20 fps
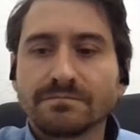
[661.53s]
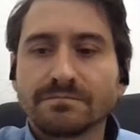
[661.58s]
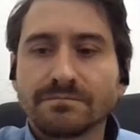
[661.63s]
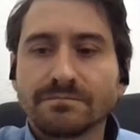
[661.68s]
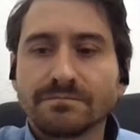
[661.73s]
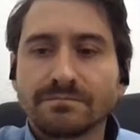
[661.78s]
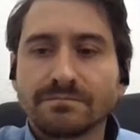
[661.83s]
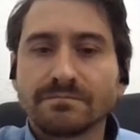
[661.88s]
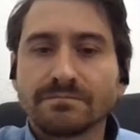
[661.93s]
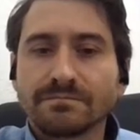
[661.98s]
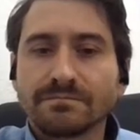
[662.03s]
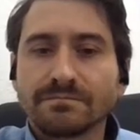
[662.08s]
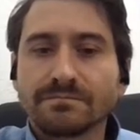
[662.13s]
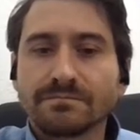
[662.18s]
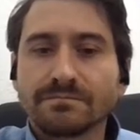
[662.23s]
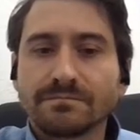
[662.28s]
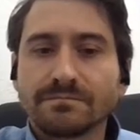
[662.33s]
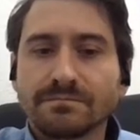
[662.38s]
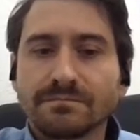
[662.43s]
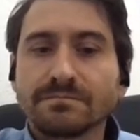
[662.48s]

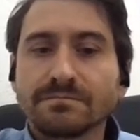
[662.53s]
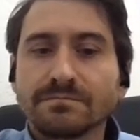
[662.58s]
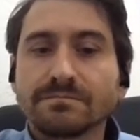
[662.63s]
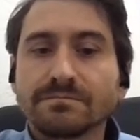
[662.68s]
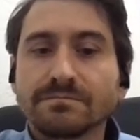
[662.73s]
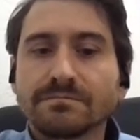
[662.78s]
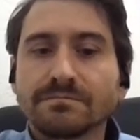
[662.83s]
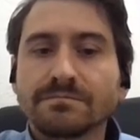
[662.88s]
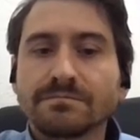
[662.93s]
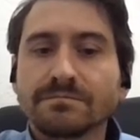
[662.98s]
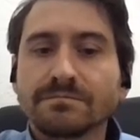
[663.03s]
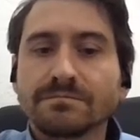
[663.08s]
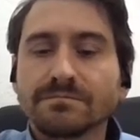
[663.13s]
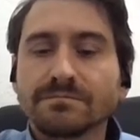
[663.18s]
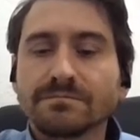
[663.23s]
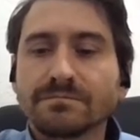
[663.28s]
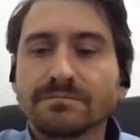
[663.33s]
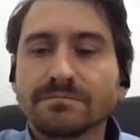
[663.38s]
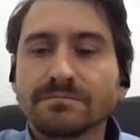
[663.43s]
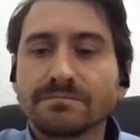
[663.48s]

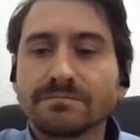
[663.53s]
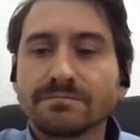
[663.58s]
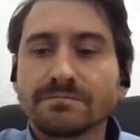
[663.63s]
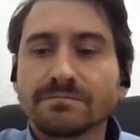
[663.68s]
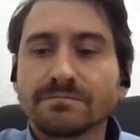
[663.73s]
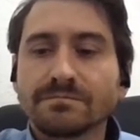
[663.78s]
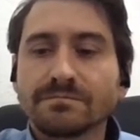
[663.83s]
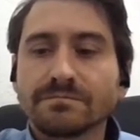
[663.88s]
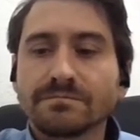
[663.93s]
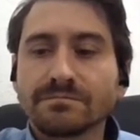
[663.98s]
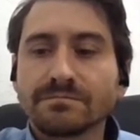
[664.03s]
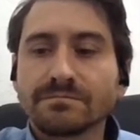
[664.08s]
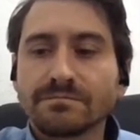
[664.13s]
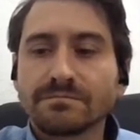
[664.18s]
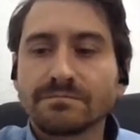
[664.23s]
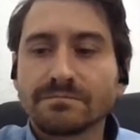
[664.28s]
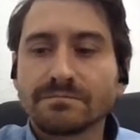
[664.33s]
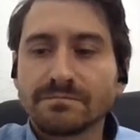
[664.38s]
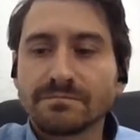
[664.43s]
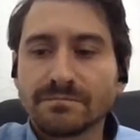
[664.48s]

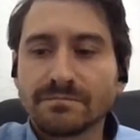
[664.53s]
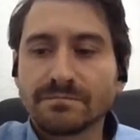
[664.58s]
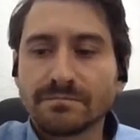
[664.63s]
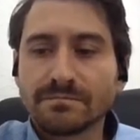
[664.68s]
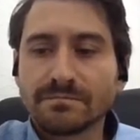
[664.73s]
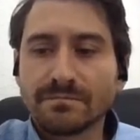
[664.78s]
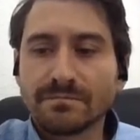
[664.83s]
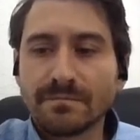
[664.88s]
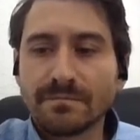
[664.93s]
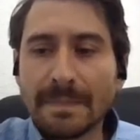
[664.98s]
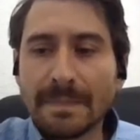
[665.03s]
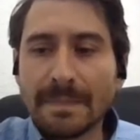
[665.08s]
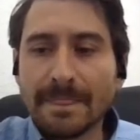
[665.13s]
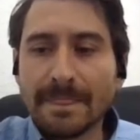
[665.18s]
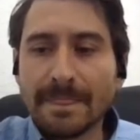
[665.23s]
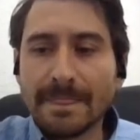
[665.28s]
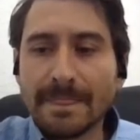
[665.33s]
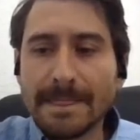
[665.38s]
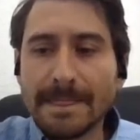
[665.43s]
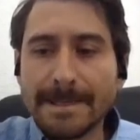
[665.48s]

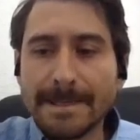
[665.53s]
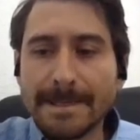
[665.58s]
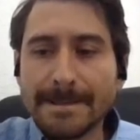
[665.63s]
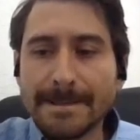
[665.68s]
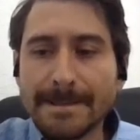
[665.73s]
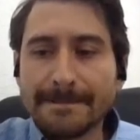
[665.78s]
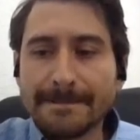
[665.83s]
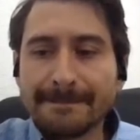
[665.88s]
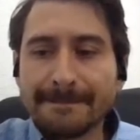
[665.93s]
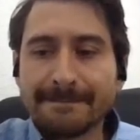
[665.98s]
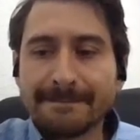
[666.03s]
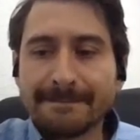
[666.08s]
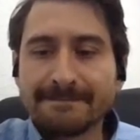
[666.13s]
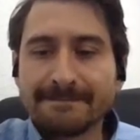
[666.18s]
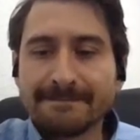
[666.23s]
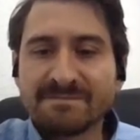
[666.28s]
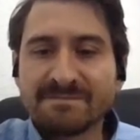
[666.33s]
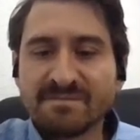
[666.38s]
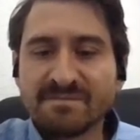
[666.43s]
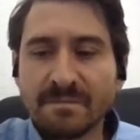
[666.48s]

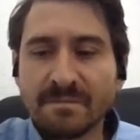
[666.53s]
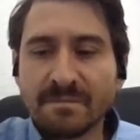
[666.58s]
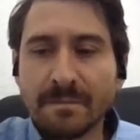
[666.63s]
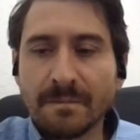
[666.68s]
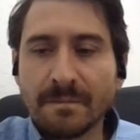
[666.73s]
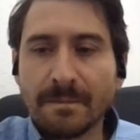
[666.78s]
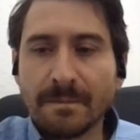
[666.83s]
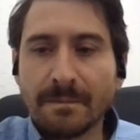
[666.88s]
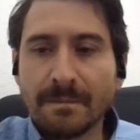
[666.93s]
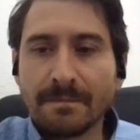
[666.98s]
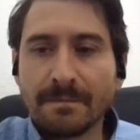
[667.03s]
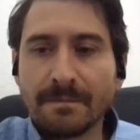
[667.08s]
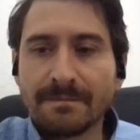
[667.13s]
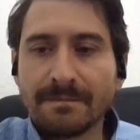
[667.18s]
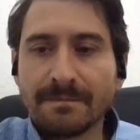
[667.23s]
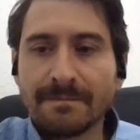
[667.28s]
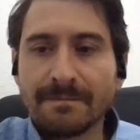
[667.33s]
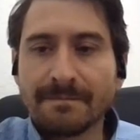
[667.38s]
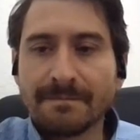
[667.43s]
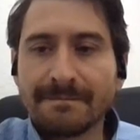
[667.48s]

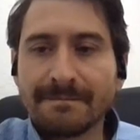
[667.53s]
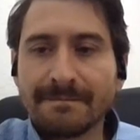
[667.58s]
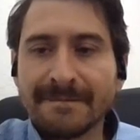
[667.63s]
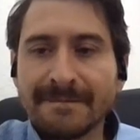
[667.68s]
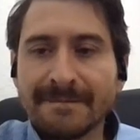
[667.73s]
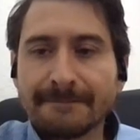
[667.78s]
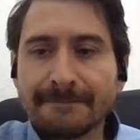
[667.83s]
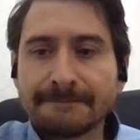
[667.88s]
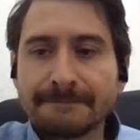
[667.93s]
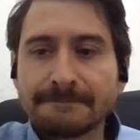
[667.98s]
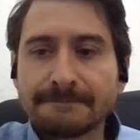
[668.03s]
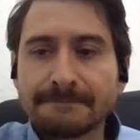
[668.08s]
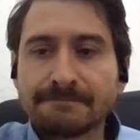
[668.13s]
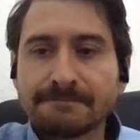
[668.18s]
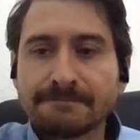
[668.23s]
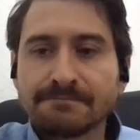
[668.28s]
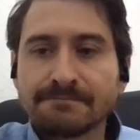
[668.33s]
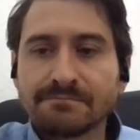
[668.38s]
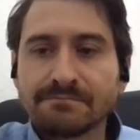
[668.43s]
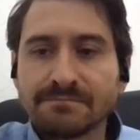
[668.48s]

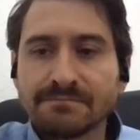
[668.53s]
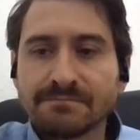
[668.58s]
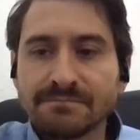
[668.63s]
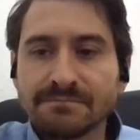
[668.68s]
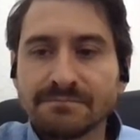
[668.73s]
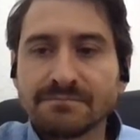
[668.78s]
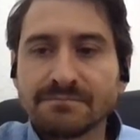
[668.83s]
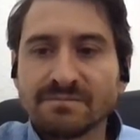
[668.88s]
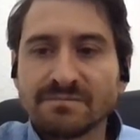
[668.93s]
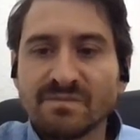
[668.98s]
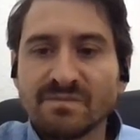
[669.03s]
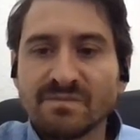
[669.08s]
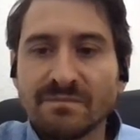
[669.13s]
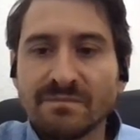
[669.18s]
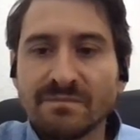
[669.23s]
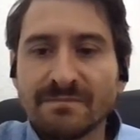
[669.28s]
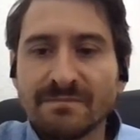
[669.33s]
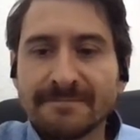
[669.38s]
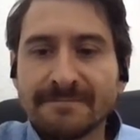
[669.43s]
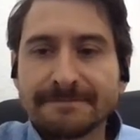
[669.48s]
The person shown says nothing.